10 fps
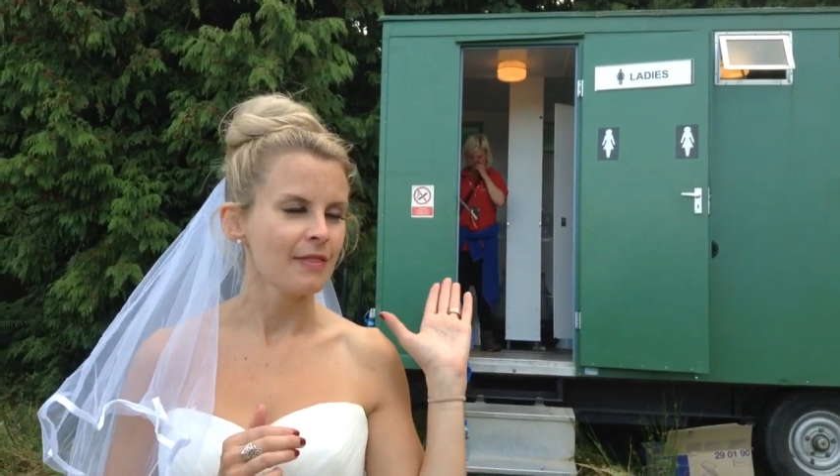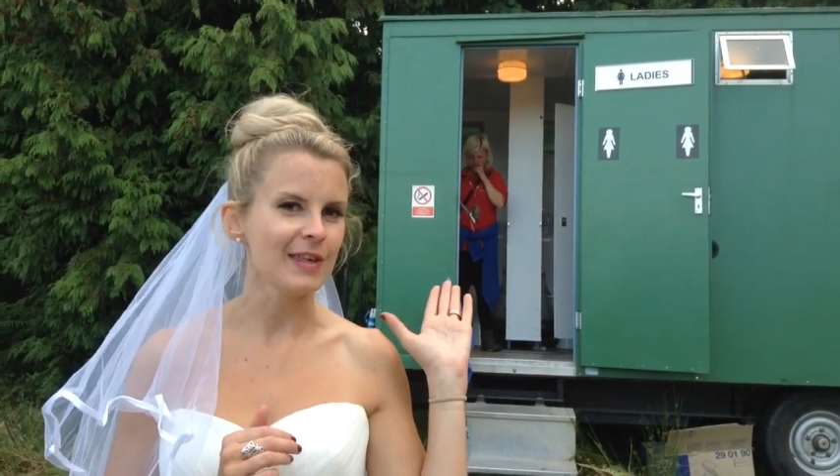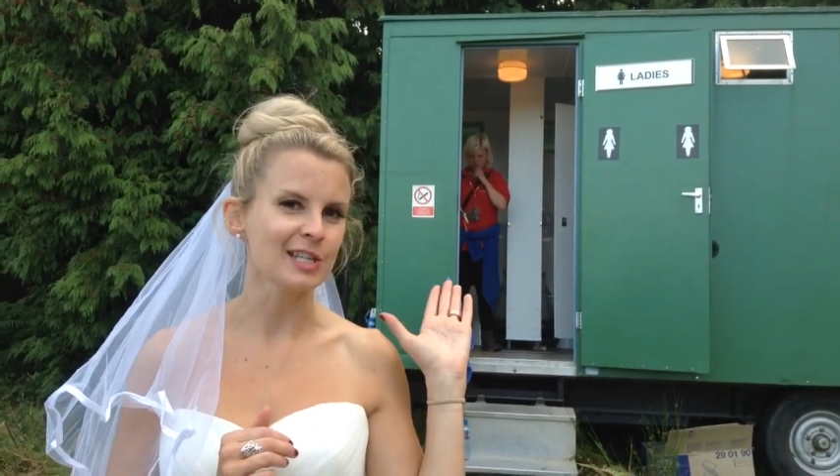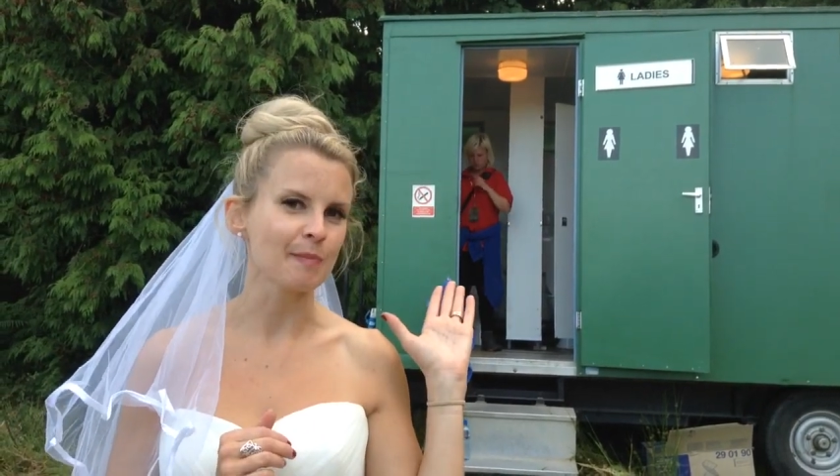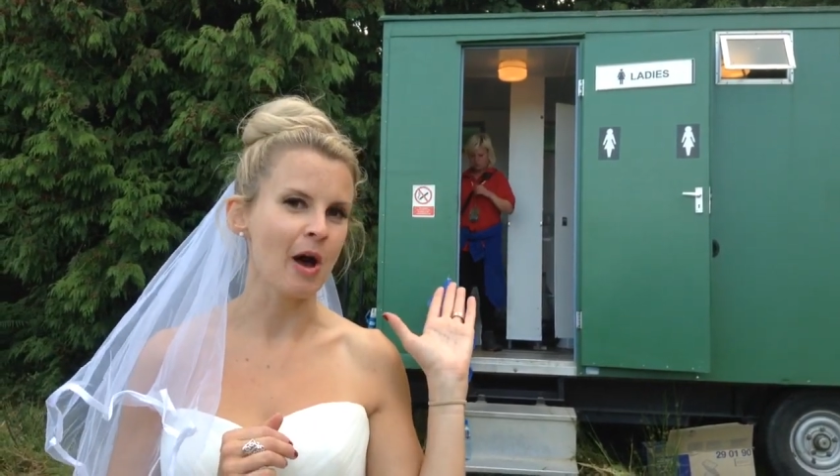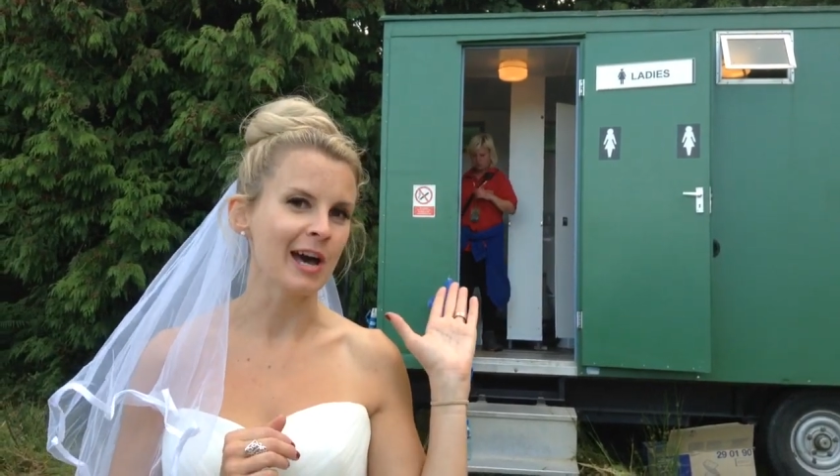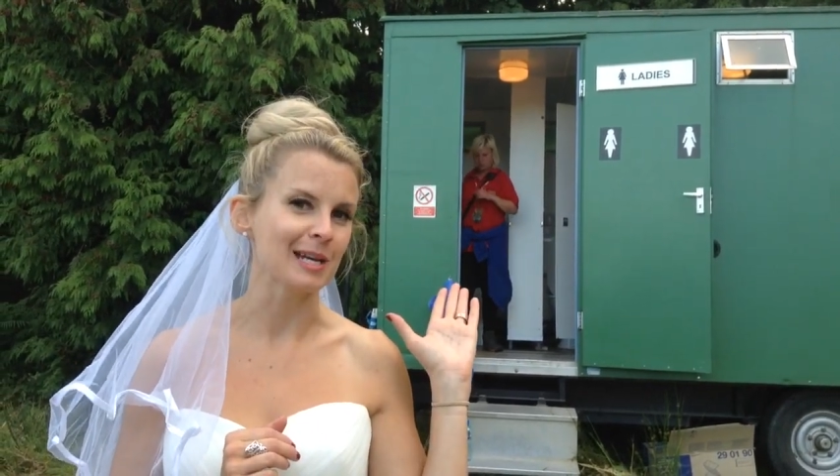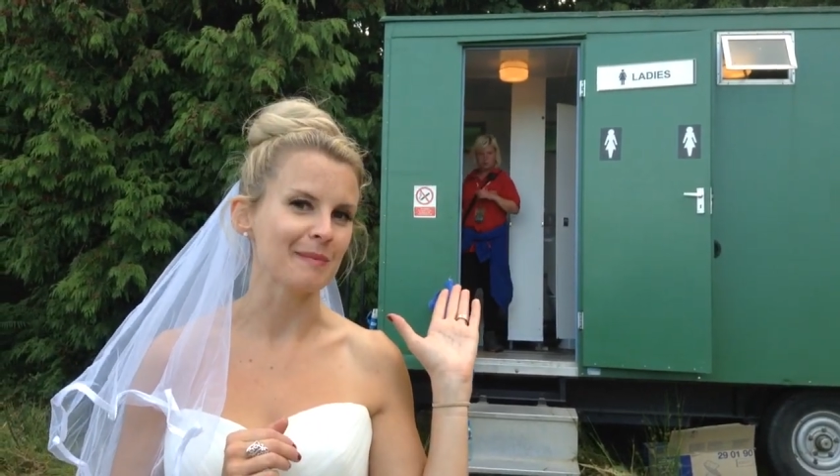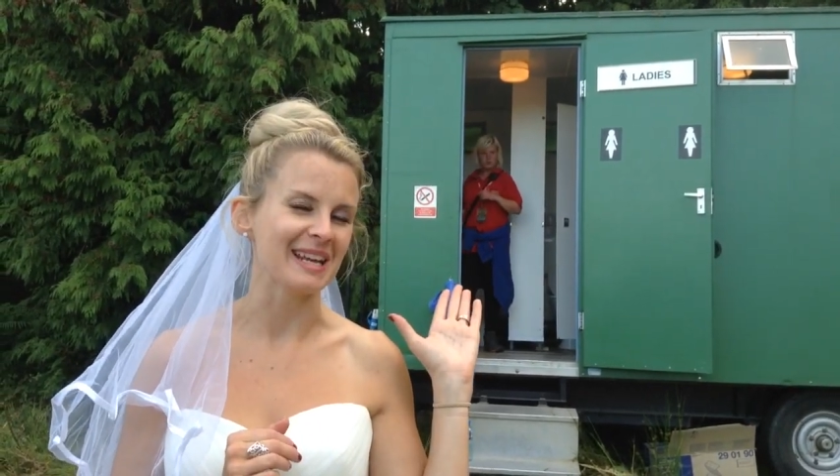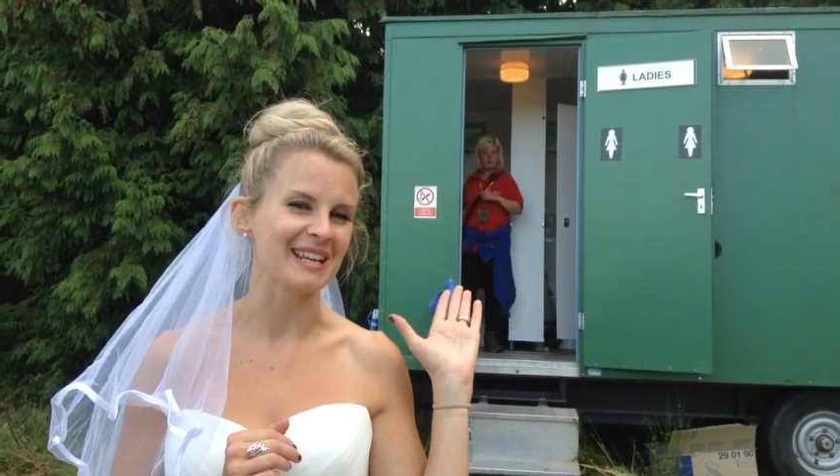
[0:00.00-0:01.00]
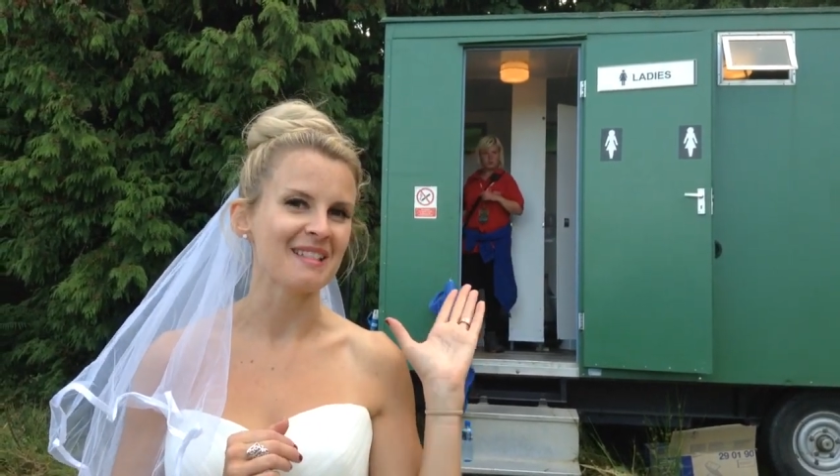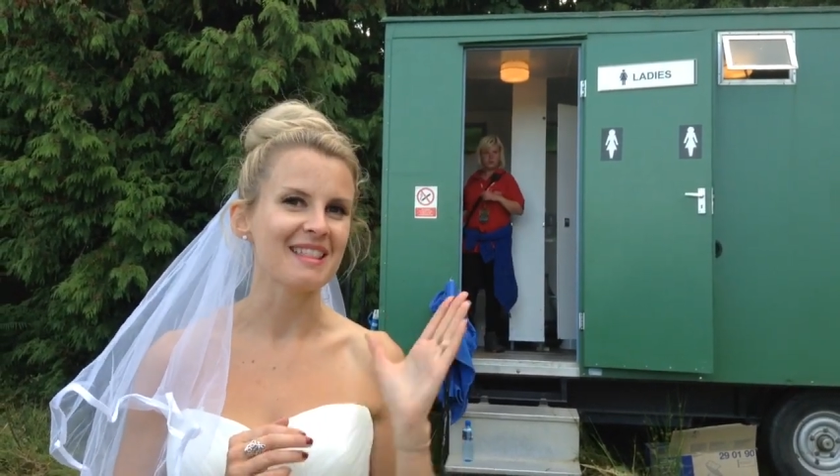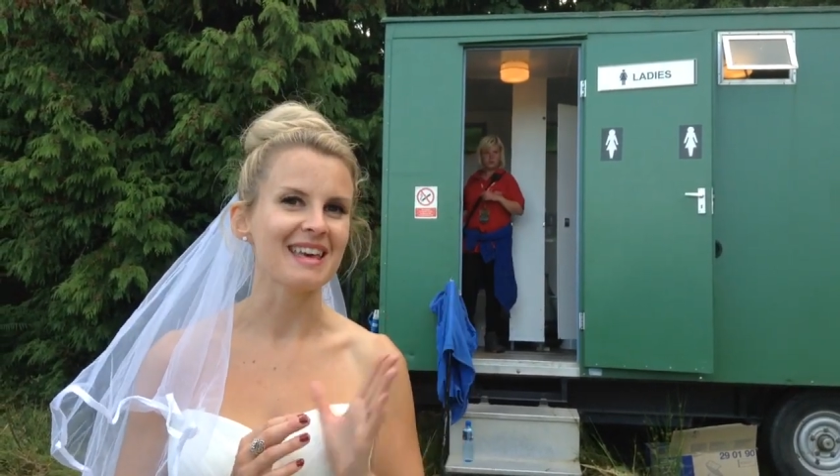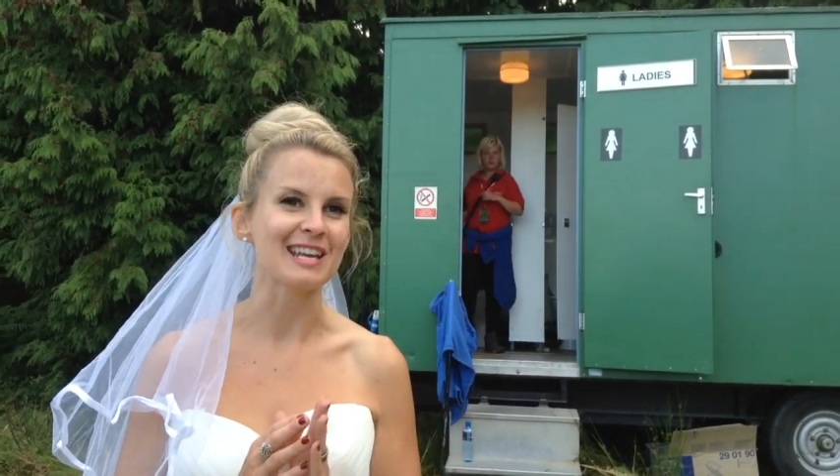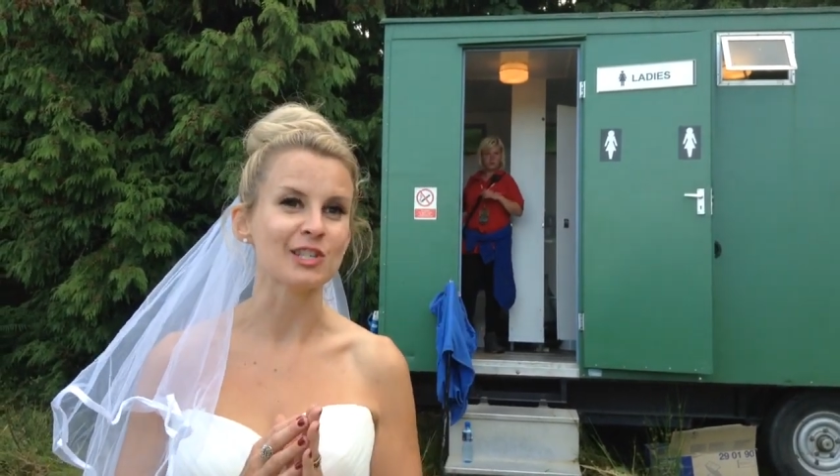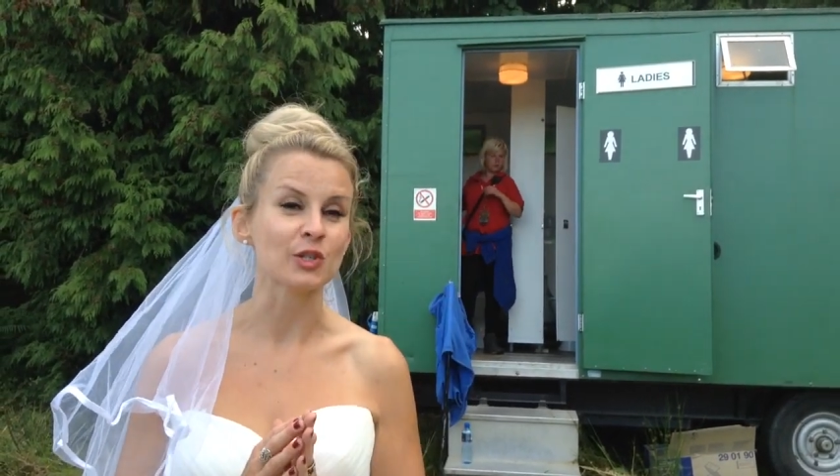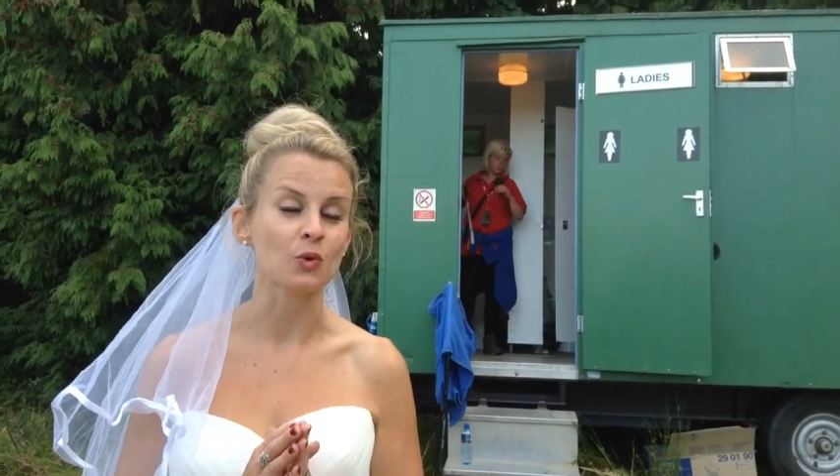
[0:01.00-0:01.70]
This behind me is